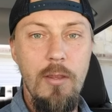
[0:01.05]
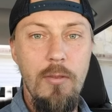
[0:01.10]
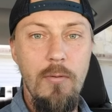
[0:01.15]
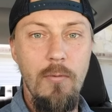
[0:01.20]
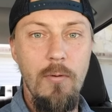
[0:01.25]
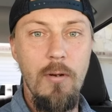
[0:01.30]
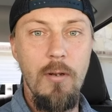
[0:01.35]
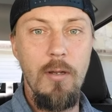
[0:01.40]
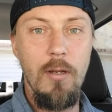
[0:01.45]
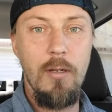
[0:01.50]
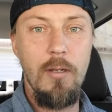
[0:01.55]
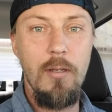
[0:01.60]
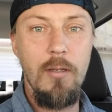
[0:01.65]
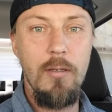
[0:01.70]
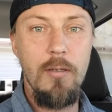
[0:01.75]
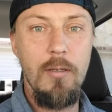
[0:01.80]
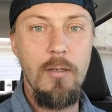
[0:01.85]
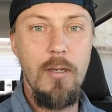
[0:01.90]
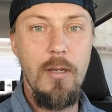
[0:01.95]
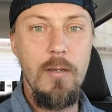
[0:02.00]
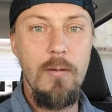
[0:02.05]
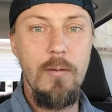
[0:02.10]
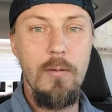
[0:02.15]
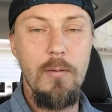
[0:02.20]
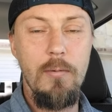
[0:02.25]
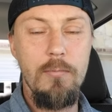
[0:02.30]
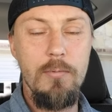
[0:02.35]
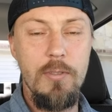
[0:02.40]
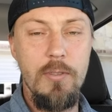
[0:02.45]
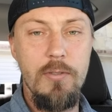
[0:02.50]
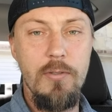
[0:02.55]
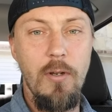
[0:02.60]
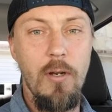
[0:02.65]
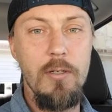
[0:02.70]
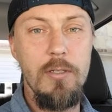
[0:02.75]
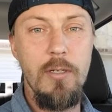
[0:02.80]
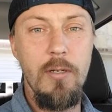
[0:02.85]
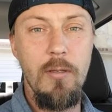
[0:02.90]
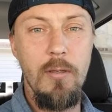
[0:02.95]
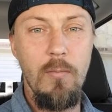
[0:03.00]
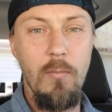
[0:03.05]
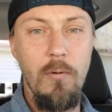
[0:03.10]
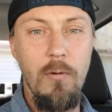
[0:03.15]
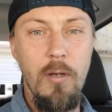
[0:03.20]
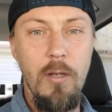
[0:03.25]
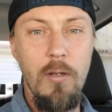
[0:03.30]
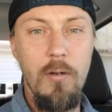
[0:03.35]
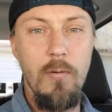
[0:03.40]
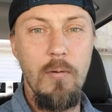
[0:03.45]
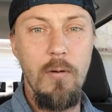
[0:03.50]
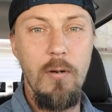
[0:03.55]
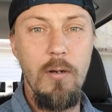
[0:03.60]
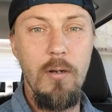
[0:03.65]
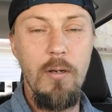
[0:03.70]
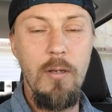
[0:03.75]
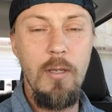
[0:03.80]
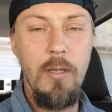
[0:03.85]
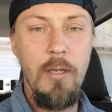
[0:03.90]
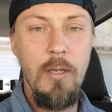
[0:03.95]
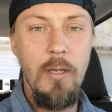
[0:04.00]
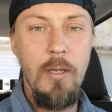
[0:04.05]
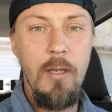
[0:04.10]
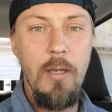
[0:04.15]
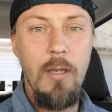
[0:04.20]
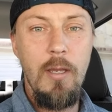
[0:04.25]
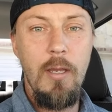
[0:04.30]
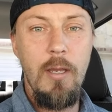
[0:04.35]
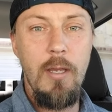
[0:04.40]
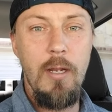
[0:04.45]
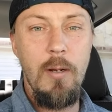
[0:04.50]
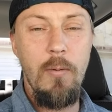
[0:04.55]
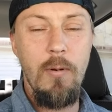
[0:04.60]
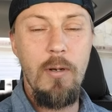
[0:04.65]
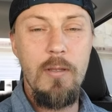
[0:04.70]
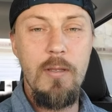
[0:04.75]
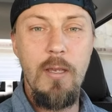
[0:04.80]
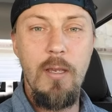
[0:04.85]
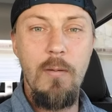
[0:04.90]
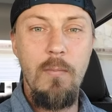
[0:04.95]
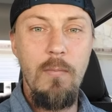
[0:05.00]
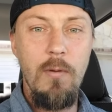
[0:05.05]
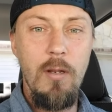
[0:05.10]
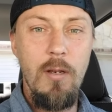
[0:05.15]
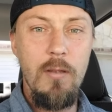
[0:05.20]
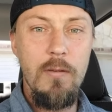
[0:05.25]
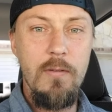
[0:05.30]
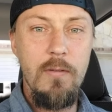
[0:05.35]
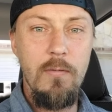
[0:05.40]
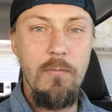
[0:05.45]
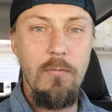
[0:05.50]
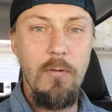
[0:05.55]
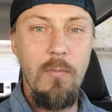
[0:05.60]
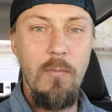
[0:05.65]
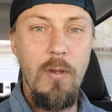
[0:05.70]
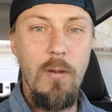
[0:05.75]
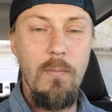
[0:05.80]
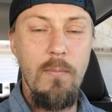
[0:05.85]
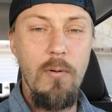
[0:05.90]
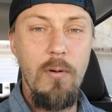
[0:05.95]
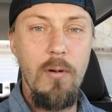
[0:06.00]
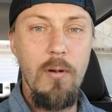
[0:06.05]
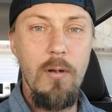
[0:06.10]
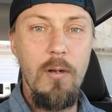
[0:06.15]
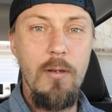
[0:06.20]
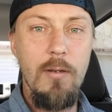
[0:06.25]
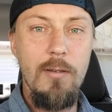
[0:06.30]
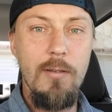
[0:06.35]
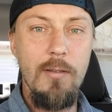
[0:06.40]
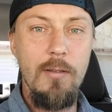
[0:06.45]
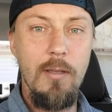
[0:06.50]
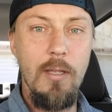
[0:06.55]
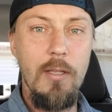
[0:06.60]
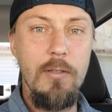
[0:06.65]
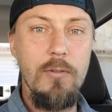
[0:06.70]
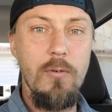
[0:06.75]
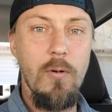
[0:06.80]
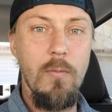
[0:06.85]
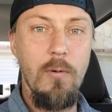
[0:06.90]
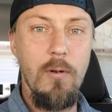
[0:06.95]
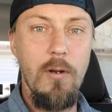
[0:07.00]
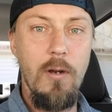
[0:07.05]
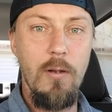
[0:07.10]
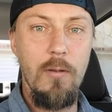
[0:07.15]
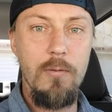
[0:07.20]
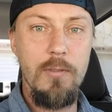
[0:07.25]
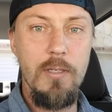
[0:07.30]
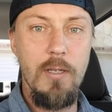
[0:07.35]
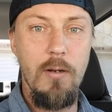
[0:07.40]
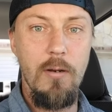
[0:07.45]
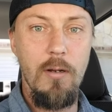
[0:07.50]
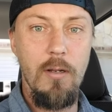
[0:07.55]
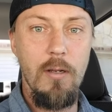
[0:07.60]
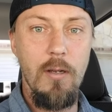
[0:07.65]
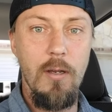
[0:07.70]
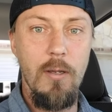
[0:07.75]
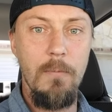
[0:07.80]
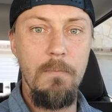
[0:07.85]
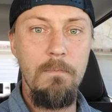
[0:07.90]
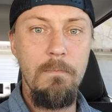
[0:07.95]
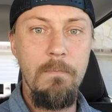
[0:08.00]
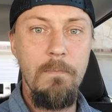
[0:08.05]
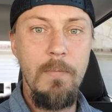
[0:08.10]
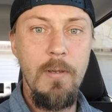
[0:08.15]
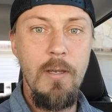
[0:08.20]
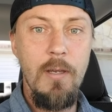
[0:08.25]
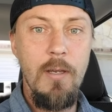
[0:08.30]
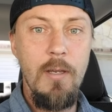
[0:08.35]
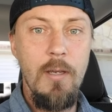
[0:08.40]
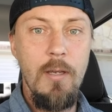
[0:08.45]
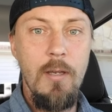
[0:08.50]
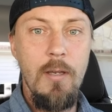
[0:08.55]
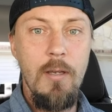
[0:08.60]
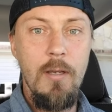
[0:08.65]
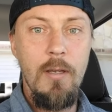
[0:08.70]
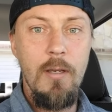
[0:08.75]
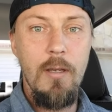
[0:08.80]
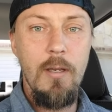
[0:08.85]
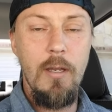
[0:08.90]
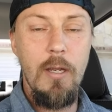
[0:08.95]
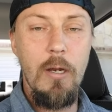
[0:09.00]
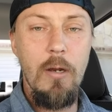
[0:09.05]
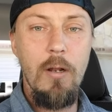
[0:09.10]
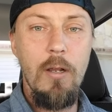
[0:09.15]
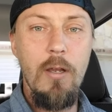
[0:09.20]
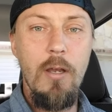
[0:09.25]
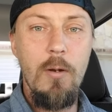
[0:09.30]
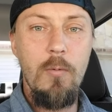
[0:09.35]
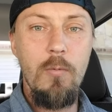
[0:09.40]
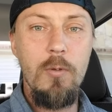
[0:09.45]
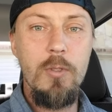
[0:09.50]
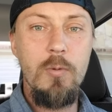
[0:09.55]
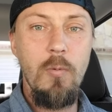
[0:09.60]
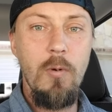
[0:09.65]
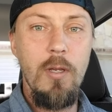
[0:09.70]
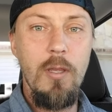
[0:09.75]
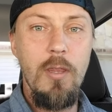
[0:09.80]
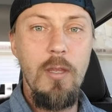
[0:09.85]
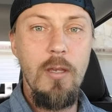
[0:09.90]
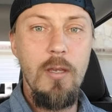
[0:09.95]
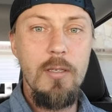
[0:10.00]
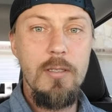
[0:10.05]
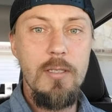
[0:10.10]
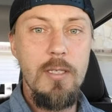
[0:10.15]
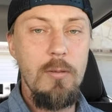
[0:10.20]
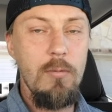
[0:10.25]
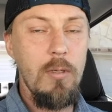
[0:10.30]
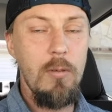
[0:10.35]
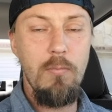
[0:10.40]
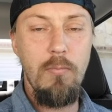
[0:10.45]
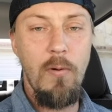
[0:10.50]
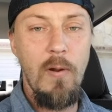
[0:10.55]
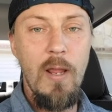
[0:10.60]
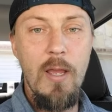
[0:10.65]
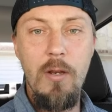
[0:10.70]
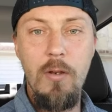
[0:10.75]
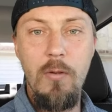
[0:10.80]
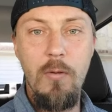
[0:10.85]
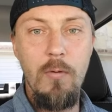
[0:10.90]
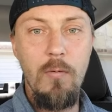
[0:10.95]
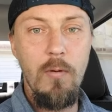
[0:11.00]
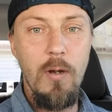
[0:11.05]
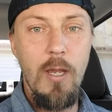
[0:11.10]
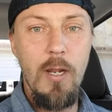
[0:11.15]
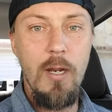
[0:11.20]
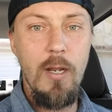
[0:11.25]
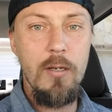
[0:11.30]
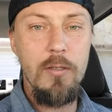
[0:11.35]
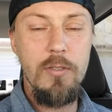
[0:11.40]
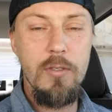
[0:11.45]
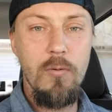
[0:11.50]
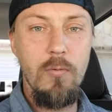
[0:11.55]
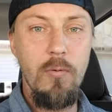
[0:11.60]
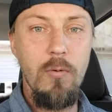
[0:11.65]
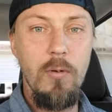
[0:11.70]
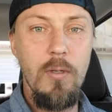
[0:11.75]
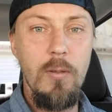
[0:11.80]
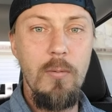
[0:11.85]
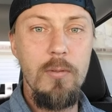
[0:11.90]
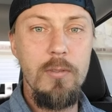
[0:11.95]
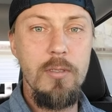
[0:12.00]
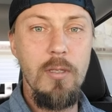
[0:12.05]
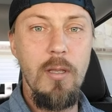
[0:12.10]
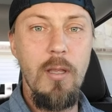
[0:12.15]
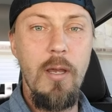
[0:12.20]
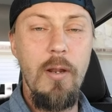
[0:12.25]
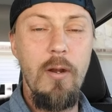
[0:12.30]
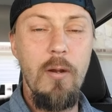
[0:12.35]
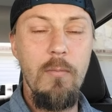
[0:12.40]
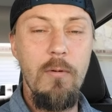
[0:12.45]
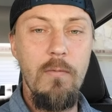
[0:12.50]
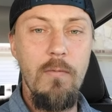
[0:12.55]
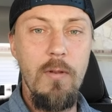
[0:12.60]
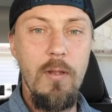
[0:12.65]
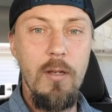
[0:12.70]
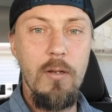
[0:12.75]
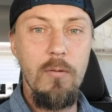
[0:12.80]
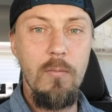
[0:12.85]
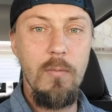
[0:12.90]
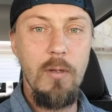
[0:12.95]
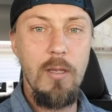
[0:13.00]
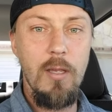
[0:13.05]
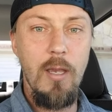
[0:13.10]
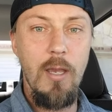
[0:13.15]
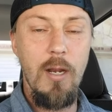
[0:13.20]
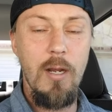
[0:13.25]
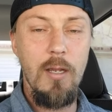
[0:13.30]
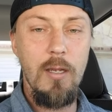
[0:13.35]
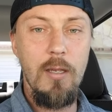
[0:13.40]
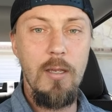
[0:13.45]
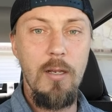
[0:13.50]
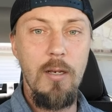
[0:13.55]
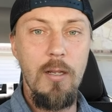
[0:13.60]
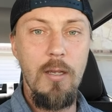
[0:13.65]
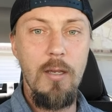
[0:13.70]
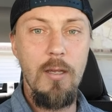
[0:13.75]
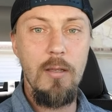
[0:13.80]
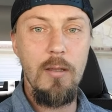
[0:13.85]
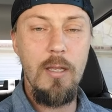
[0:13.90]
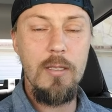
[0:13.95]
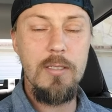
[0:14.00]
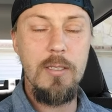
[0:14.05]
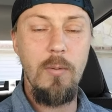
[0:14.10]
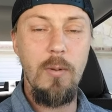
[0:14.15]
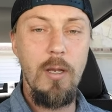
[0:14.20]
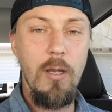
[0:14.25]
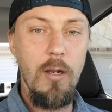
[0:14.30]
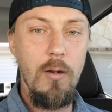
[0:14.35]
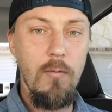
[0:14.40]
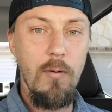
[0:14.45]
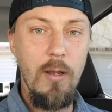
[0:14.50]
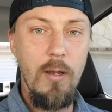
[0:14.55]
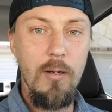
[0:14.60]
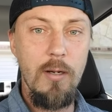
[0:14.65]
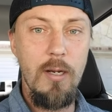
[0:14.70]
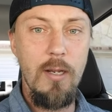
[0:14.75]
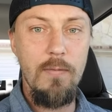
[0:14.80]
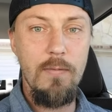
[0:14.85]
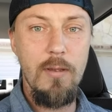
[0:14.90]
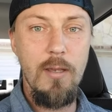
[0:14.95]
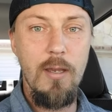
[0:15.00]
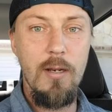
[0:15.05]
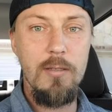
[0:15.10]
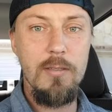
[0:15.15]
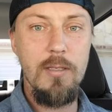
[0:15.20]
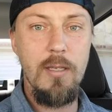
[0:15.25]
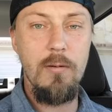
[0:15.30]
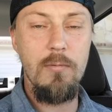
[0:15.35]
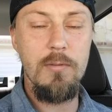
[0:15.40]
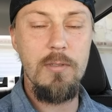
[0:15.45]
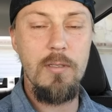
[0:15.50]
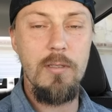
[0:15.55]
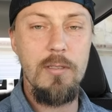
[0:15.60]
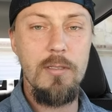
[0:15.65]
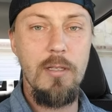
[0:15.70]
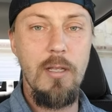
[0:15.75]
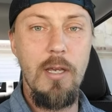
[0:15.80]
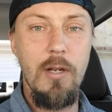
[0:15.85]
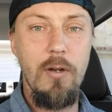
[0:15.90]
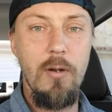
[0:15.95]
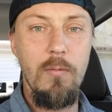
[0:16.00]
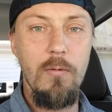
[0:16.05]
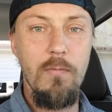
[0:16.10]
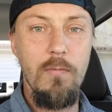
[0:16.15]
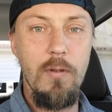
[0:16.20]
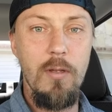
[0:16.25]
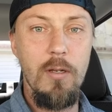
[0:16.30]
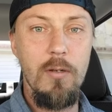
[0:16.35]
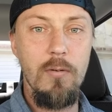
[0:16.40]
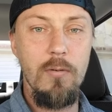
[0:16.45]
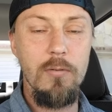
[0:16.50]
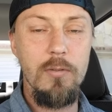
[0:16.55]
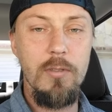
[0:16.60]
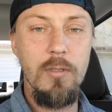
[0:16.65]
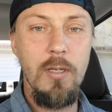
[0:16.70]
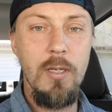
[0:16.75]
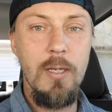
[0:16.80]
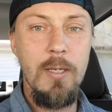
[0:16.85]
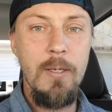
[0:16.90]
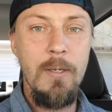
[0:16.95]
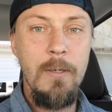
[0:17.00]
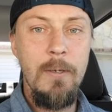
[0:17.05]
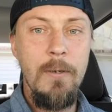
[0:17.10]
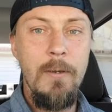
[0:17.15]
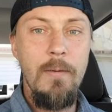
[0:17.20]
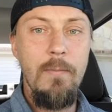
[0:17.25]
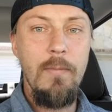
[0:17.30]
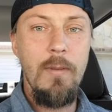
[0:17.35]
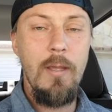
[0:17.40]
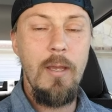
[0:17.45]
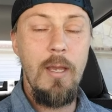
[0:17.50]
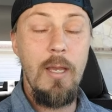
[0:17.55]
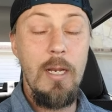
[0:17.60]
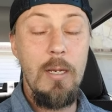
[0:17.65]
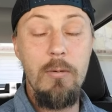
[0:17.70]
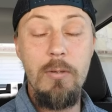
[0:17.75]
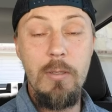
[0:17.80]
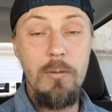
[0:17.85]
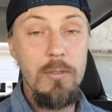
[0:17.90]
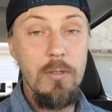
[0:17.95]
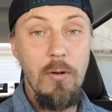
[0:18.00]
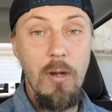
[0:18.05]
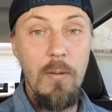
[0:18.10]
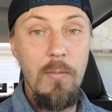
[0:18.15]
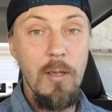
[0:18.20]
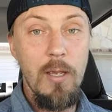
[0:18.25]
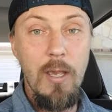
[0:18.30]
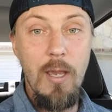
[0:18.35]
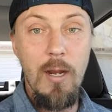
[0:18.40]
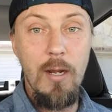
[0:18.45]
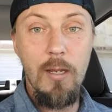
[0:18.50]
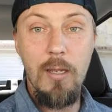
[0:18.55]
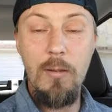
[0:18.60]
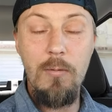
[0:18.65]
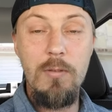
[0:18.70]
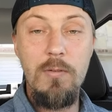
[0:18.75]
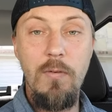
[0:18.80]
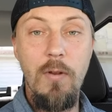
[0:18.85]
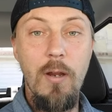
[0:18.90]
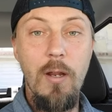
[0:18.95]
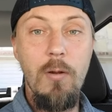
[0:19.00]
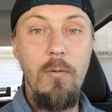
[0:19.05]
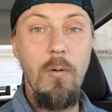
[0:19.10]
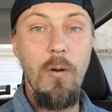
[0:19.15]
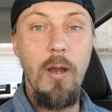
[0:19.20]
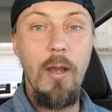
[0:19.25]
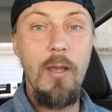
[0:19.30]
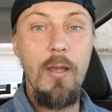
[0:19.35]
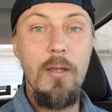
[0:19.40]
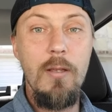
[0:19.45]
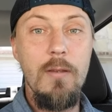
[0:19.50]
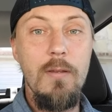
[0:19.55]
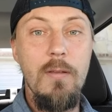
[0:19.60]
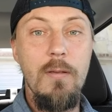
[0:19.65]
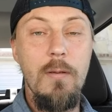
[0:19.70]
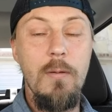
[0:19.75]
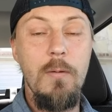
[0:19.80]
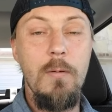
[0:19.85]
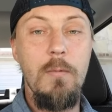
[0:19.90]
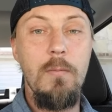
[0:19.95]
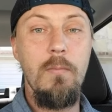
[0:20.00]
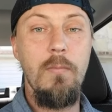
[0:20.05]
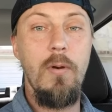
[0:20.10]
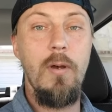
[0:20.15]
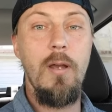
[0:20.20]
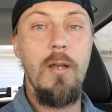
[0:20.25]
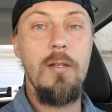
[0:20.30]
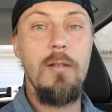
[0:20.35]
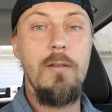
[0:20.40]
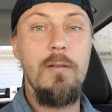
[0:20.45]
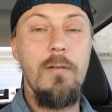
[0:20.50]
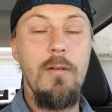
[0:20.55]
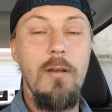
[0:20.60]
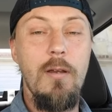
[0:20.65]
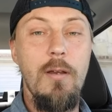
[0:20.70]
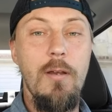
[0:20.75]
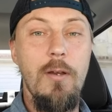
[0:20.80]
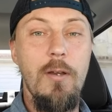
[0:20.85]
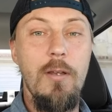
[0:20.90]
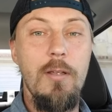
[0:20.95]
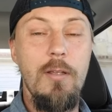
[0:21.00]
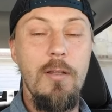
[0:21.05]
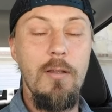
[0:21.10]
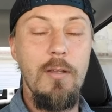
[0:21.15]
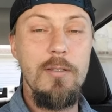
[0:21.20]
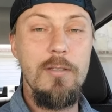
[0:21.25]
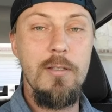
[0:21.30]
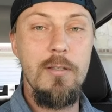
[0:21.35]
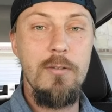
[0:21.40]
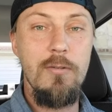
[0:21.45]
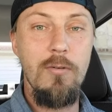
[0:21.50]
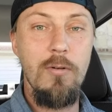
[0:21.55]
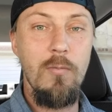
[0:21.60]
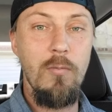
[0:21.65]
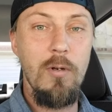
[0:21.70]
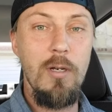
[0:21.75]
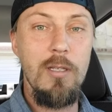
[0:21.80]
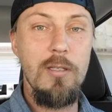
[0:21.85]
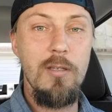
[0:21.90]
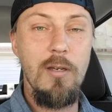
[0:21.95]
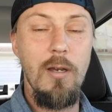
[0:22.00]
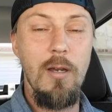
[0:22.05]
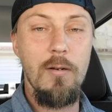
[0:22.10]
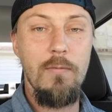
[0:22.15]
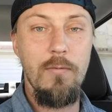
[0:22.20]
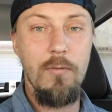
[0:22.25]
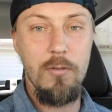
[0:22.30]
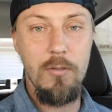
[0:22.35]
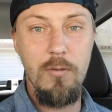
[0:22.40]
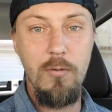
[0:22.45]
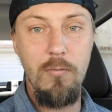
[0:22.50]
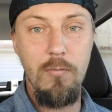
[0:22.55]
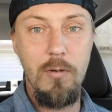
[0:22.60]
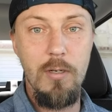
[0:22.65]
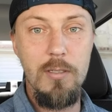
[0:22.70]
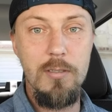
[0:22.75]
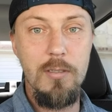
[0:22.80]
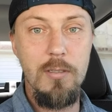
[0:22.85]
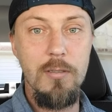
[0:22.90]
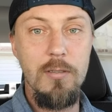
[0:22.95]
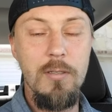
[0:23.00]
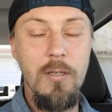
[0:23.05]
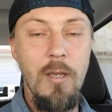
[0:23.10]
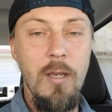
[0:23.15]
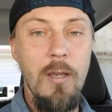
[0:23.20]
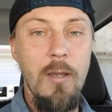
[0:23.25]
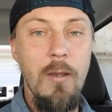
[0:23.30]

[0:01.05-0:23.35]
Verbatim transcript: Thornock. I was a sergeant in the Marine Corps, and I want to take a minute to remember Lance Corporal Carlos Aragon. Aragon was with us brand new right out of school. He was a light armored vehicle mechanic, and uh, that's how we got around in Afghanistan was in these light armored vehicles. And he, he was a great mechanic. He was very quiet, but uh, you listened to him when he talked for two reasons.